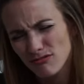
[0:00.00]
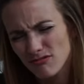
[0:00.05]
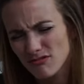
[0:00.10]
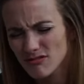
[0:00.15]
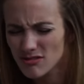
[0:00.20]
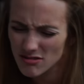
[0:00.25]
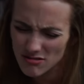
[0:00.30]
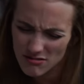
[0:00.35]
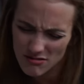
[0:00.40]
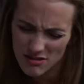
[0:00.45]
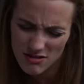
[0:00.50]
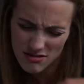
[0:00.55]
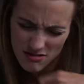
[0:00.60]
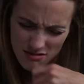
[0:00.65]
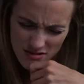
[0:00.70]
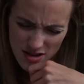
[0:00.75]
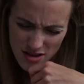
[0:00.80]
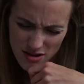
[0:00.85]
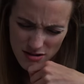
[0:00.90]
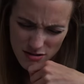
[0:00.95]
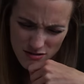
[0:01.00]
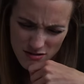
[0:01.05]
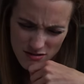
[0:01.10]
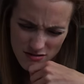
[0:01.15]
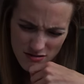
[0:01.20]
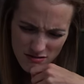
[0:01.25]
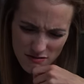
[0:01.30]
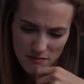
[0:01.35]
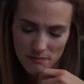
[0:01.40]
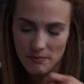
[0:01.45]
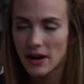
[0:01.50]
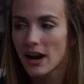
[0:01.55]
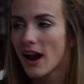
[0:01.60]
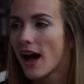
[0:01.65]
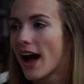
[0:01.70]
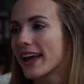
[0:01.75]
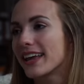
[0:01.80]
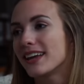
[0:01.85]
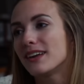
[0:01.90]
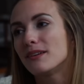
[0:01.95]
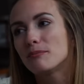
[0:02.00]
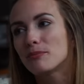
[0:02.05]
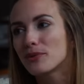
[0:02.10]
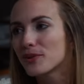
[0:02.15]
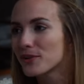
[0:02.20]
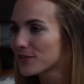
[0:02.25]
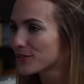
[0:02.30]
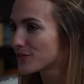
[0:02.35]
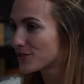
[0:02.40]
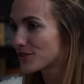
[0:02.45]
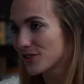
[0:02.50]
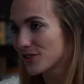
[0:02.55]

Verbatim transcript: so cute and little, but I can birth